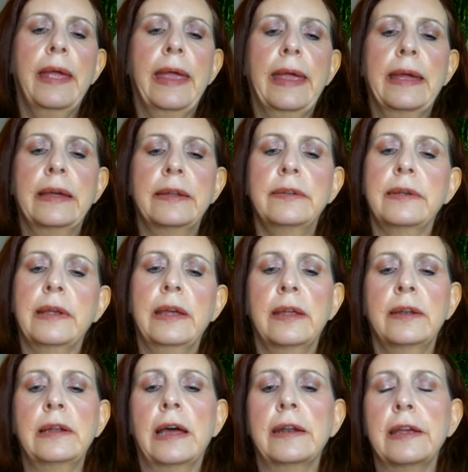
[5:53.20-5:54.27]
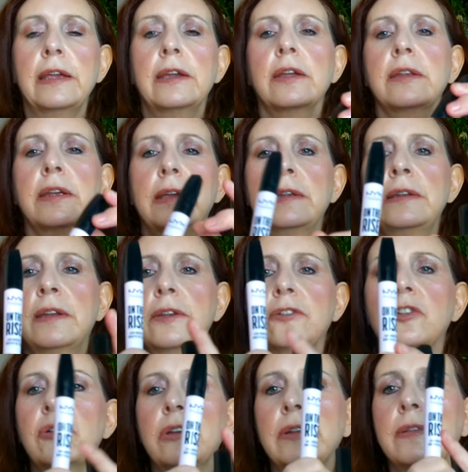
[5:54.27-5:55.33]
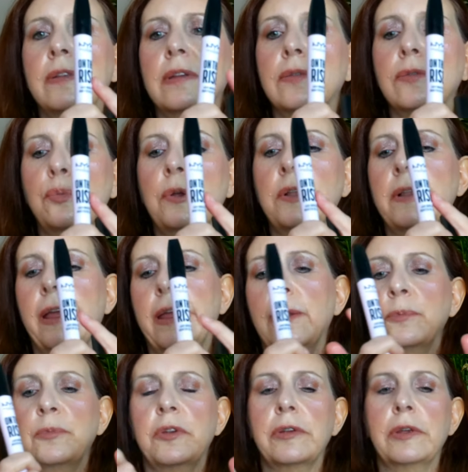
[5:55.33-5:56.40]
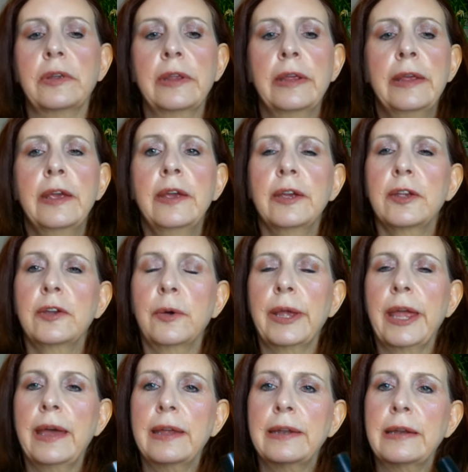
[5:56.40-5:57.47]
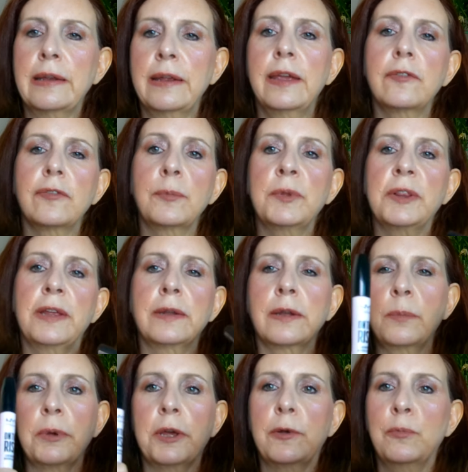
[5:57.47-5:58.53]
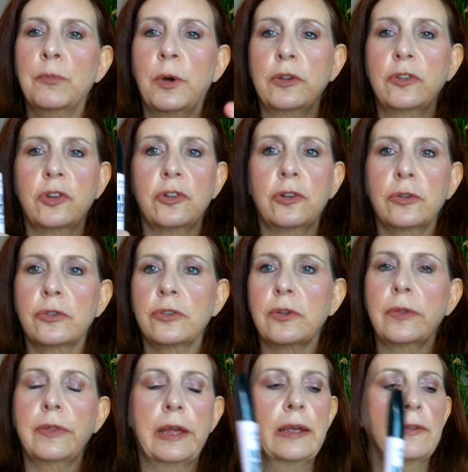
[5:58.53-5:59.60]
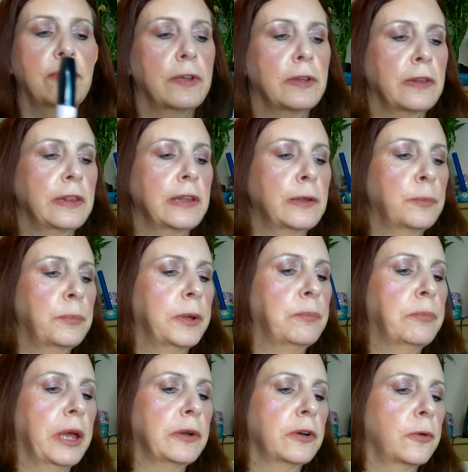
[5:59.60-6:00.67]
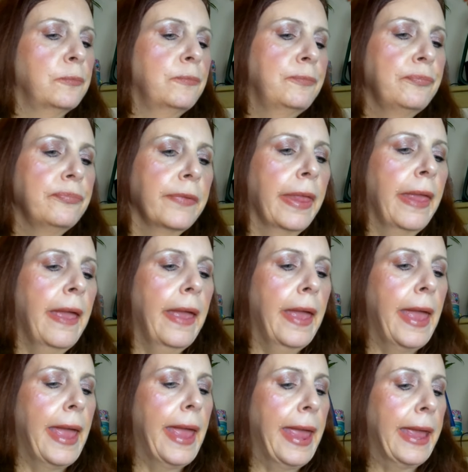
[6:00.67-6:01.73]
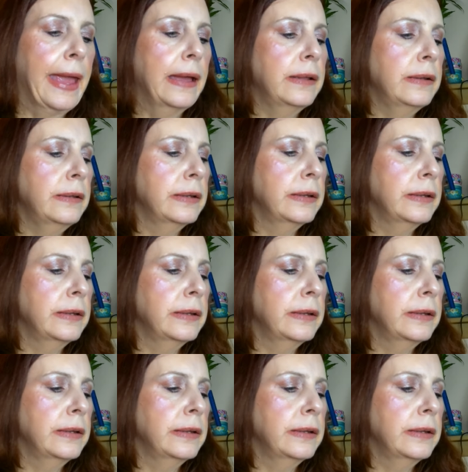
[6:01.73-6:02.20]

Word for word: and uh, not in good condition, this will help to go ahead and give them a little bit of moisture so they feel a little bit better. And